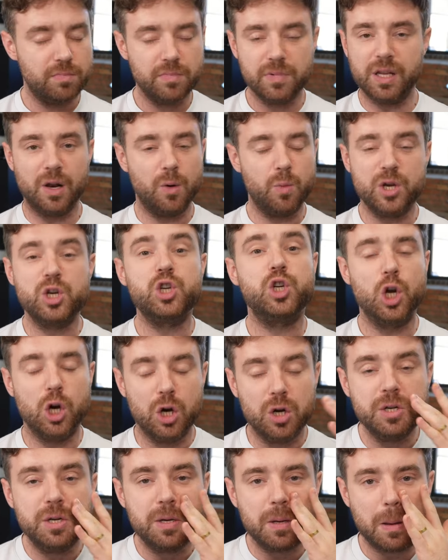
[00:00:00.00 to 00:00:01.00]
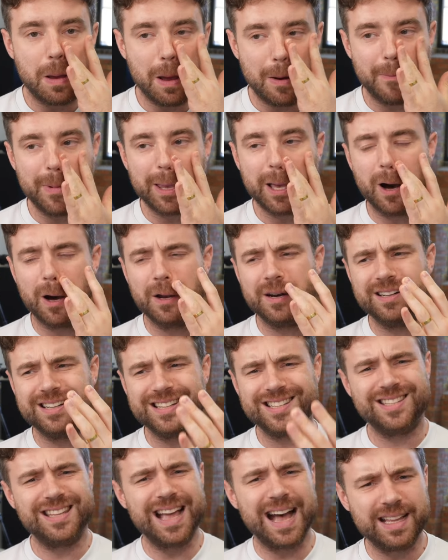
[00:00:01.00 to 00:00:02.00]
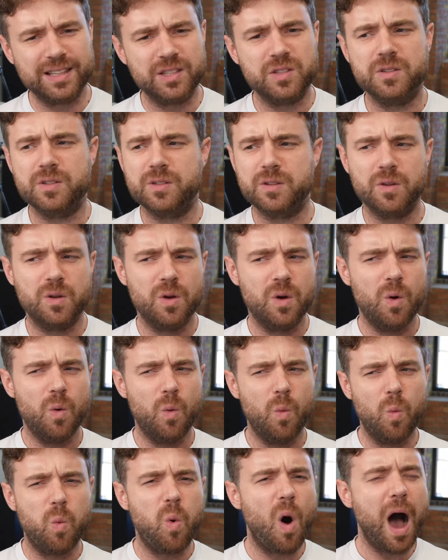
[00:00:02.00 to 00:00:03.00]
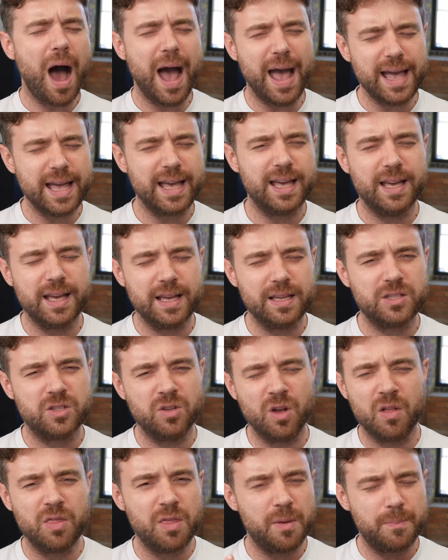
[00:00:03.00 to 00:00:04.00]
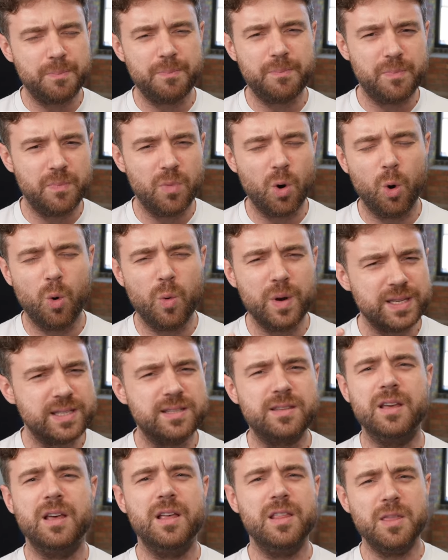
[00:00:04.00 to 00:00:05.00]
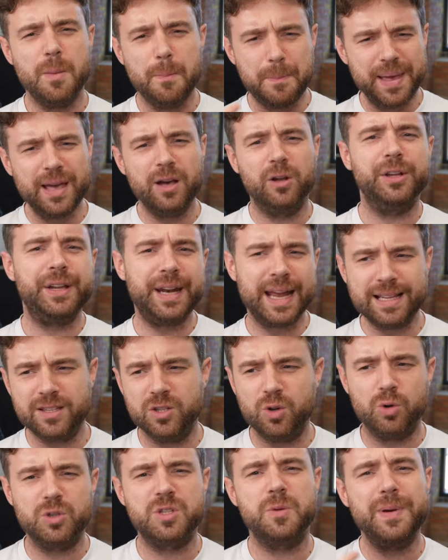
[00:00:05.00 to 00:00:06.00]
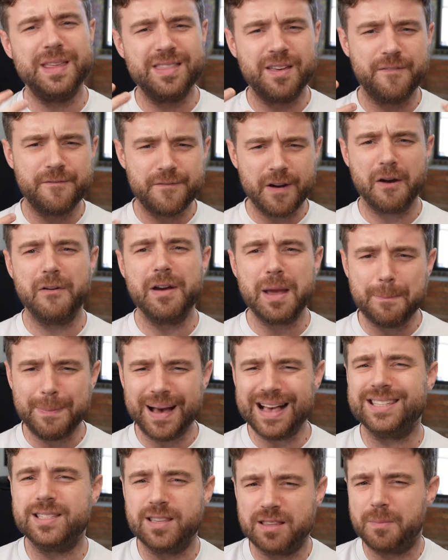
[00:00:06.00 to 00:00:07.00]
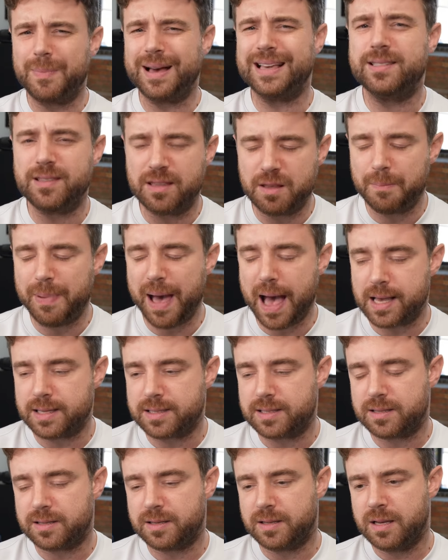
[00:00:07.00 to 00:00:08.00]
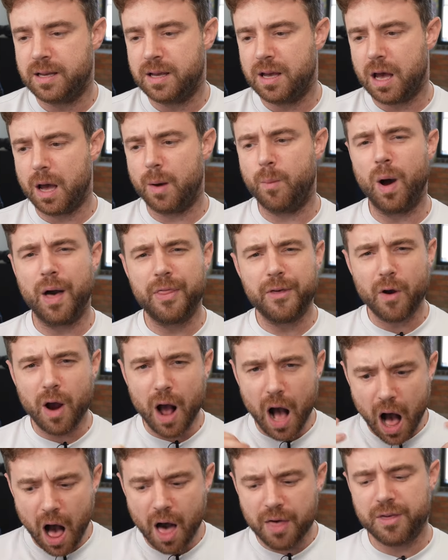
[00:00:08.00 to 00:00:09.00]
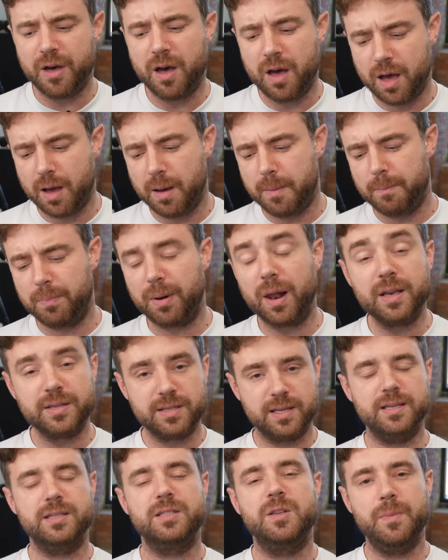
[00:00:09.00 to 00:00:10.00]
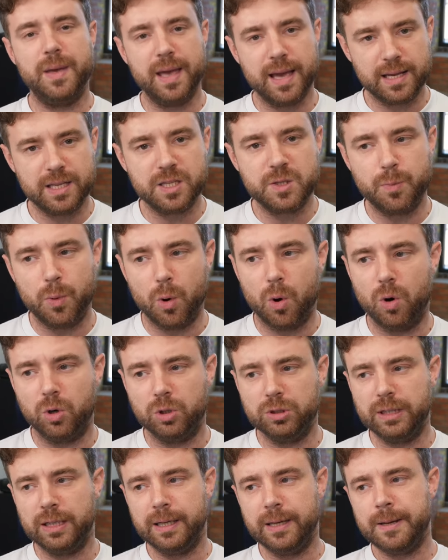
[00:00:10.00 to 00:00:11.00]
you know, we should, and we can't understand why it's not always the be-all and end-all to be the very best of the best of the best, and why there are other pluses to being in sport,